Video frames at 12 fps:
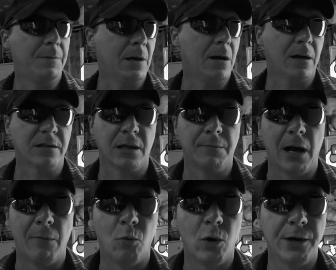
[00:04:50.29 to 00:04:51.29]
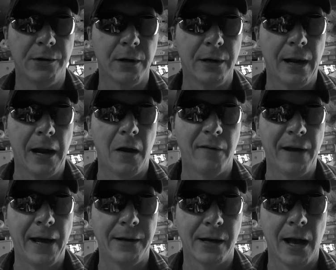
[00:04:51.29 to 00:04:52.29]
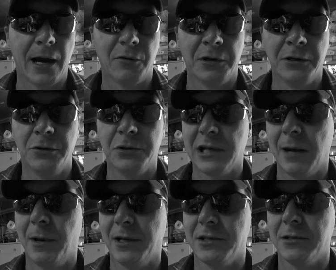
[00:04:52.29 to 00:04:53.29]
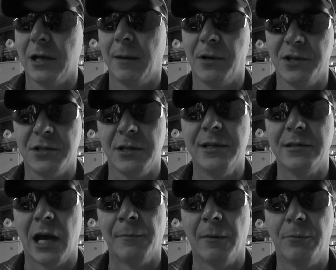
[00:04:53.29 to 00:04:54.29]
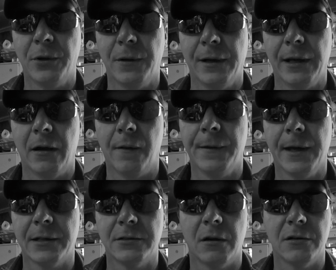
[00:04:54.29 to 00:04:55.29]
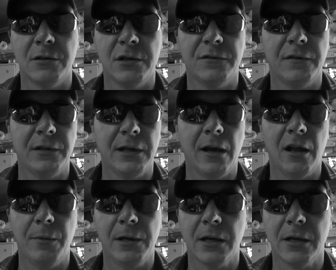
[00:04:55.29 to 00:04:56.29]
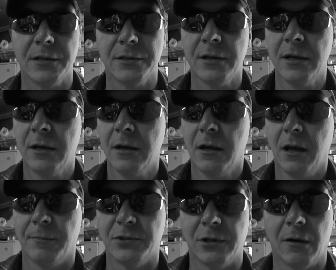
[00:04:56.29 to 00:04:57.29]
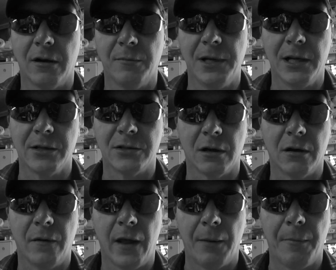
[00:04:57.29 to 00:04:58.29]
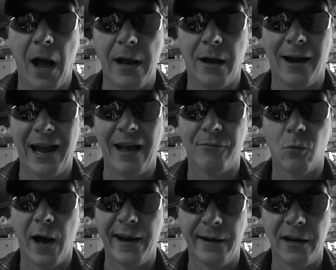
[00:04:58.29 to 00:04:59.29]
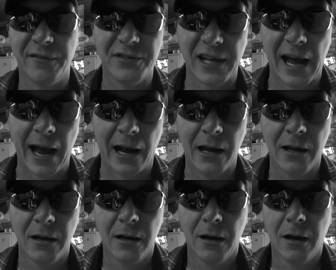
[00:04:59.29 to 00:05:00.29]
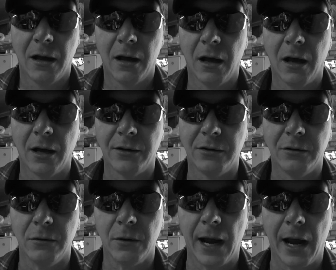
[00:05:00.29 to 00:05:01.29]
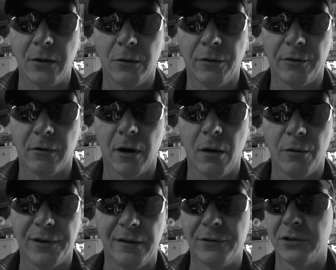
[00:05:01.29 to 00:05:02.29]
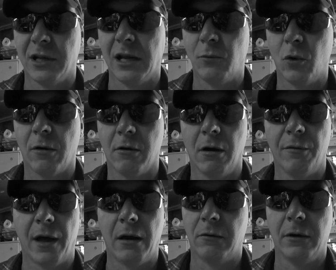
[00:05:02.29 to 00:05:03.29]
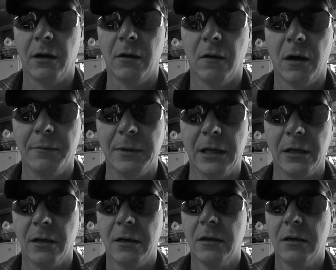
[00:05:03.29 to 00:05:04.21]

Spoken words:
be honest, I'm wondering now. I've had to kind of reduce how much seat time I'm putting in on the XR650L, because I'm starting to be concerned that I might not have quite enough sack to handle the growth. If there's any more growth, I don't know. I mean,